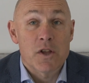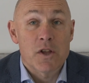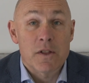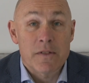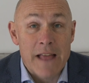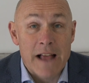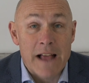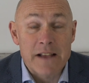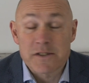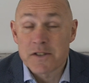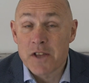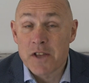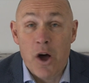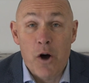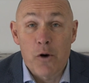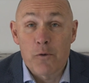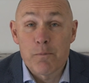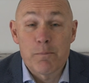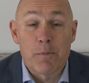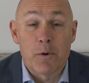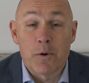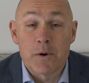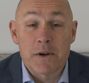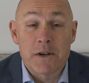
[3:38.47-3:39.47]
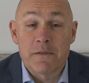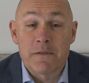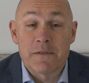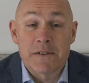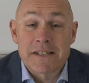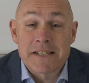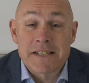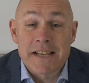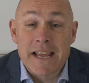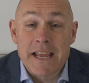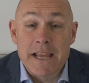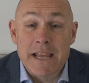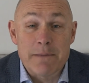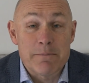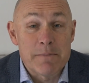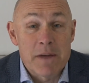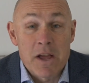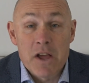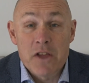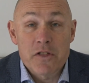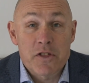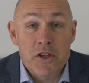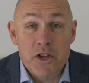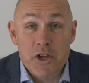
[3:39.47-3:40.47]
That's the whole point of a team,
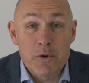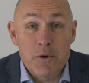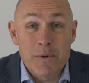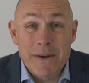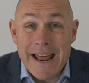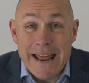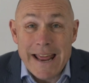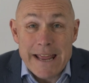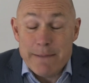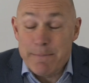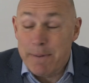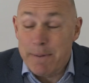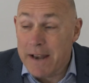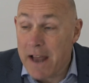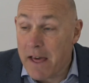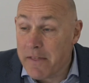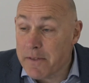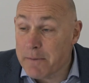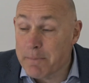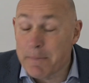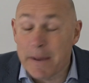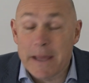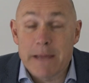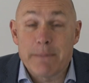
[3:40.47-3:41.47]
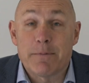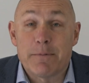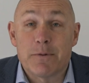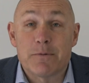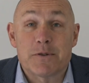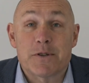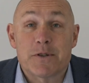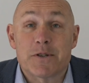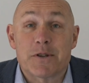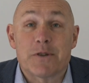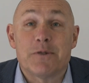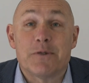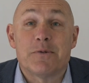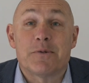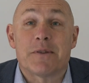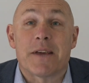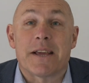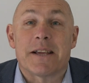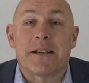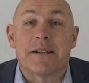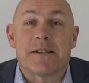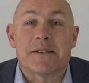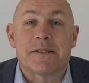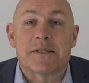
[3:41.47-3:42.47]
that you enable other people to do
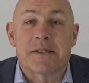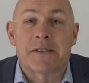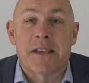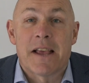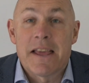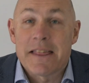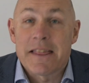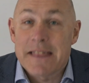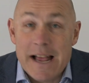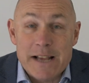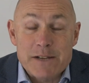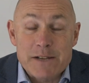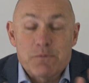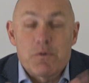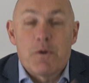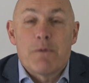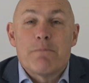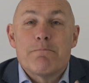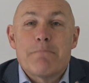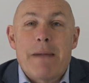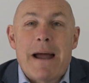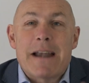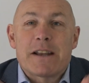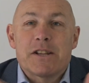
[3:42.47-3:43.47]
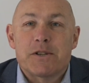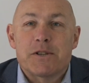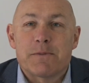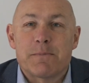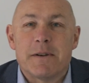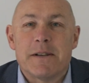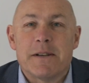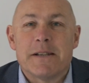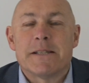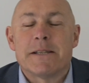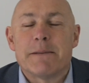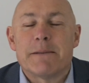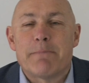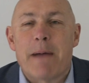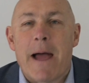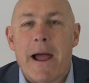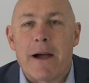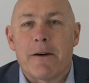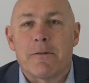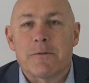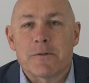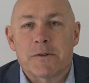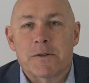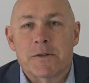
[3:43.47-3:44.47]
things. That's what management is
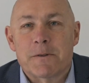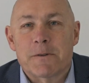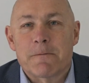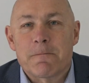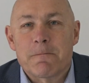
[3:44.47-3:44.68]
about.